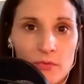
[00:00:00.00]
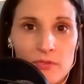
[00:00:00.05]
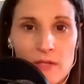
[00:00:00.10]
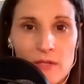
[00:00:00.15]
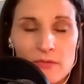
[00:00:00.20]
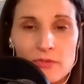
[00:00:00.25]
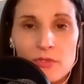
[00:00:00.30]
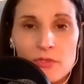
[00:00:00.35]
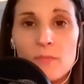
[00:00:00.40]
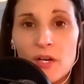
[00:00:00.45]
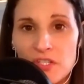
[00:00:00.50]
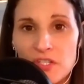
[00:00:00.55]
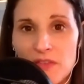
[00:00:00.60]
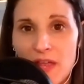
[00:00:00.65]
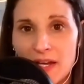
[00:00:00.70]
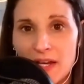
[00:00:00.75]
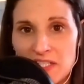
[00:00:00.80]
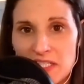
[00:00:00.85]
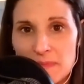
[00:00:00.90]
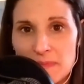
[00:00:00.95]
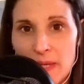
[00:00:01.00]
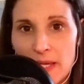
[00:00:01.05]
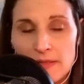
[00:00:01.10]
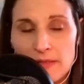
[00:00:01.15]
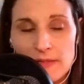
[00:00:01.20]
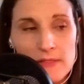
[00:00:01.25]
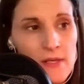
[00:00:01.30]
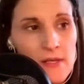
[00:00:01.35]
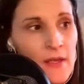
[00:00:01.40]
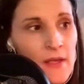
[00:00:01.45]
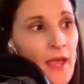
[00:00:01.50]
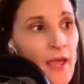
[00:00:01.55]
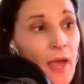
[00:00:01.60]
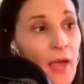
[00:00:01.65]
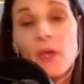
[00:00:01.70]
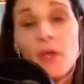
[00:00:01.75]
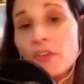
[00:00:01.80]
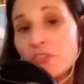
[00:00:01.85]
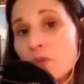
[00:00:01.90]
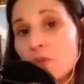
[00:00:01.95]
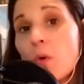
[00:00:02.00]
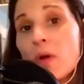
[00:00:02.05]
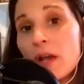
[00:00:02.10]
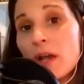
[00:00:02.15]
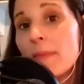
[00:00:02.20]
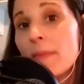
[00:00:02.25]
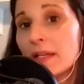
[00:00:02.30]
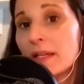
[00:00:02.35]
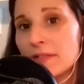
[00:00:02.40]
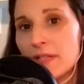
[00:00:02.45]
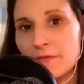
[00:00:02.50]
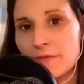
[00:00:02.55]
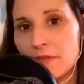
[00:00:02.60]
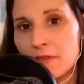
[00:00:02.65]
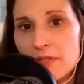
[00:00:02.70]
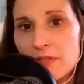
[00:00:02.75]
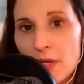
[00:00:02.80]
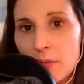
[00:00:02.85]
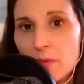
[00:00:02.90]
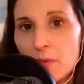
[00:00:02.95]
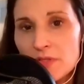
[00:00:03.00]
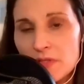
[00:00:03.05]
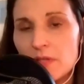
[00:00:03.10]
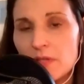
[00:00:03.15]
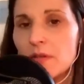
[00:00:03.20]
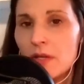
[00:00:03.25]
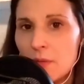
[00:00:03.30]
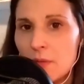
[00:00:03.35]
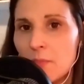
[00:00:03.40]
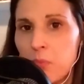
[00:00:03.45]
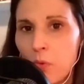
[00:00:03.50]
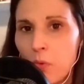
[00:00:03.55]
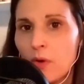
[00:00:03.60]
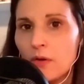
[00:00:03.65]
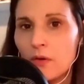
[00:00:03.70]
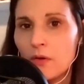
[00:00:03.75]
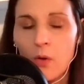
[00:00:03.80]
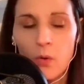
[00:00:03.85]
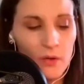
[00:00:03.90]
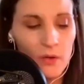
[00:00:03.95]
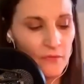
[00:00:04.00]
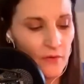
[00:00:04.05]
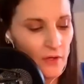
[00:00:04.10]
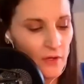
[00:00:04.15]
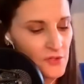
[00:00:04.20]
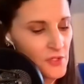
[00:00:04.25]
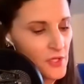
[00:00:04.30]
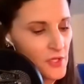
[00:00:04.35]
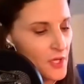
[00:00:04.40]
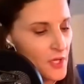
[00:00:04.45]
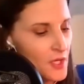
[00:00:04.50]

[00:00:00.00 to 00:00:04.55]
too much of that expense, and we also wanted to make a difference. That was an important goal of ours.